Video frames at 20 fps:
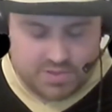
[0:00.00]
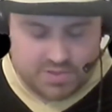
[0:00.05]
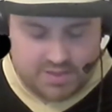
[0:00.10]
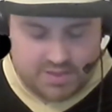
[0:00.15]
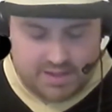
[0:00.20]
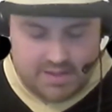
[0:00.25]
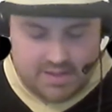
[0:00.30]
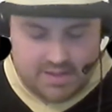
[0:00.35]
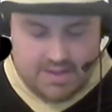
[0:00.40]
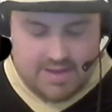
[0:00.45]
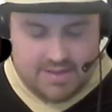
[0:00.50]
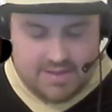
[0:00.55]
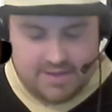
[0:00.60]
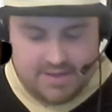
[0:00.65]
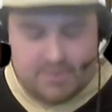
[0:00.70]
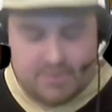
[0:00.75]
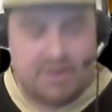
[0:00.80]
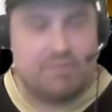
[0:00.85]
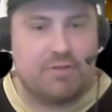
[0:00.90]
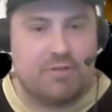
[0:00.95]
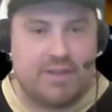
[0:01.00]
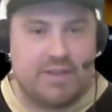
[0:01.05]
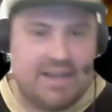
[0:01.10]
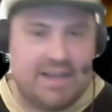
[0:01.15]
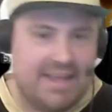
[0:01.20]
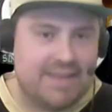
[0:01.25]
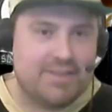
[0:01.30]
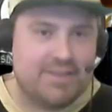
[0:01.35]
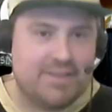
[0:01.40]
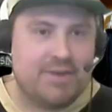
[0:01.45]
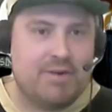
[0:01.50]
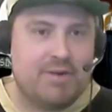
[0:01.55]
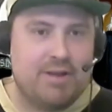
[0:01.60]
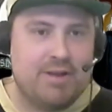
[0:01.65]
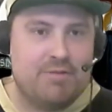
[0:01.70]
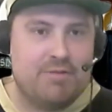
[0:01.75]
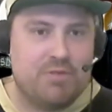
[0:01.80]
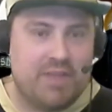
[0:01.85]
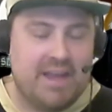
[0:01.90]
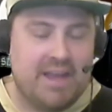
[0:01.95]
and they're great for the league and they're
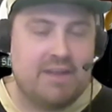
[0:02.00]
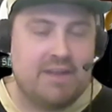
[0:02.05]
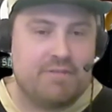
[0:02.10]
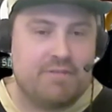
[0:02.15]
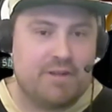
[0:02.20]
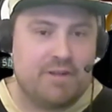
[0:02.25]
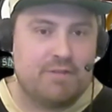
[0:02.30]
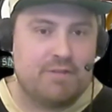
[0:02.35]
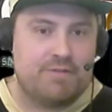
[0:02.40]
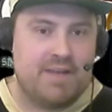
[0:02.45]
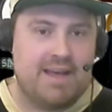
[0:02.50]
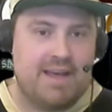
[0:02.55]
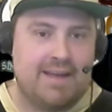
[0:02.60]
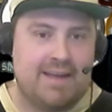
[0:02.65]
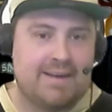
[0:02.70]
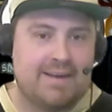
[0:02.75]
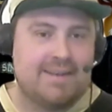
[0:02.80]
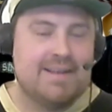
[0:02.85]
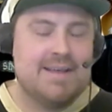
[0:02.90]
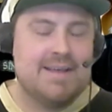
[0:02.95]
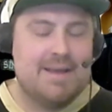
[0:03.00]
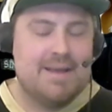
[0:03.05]
great for the NFL fan.